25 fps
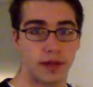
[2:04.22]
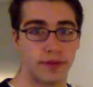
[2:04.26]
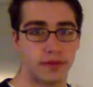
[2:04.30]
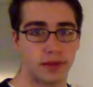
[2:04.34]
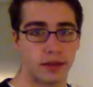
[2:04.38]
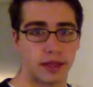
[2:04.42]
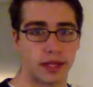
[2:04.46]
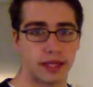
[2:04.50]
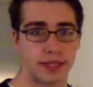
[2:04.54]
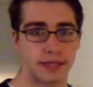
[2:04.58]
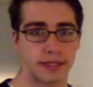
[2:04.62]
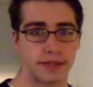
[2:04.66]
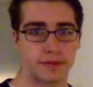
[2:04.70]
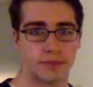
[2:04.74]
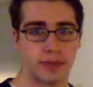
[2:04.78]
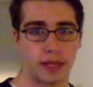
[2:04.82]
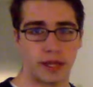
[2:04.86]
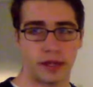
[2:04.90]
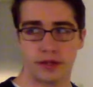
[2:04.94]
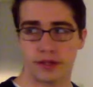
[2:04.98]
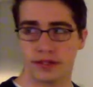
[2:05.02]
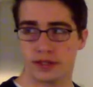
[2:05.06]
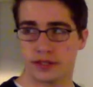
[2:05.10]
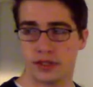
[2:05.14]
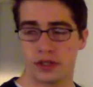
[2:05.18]
have a loss of
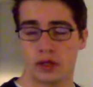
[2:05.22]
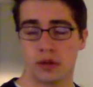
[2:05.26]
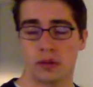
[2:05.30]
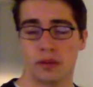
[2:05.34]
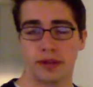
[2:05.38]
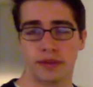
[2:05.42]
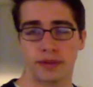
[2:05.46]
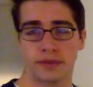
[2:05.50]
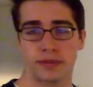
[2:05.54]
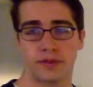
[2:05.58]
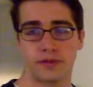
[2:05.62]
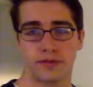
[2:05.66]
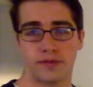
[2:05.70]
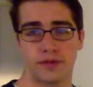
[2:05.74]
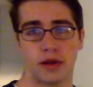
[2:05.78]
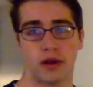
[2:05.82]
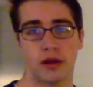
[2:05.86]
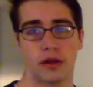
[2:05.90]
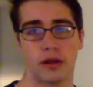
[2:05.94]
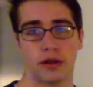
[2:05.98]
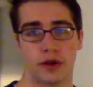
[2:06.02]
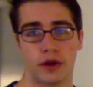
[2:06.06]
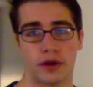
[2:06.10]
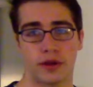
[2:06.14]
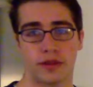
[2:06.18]
balance, you don't want them to
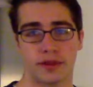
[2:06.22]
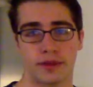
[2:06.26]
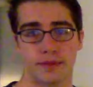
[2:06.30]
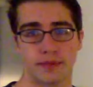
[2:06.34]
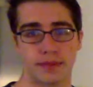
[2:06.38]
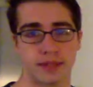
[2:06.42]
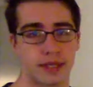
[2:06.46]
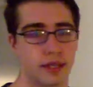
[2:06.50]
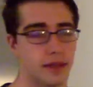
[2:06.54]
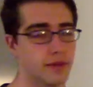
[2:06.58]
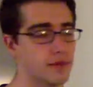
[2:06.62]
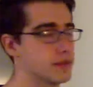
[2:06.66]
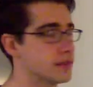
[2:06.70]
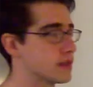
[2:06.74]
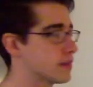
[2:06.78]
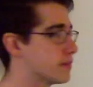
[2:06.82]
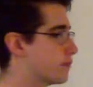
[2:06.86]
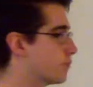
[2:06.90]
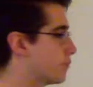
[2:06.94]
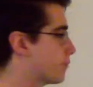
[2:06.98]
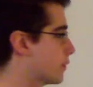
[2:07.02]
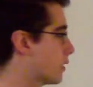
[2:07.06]
fall and hurt themselves.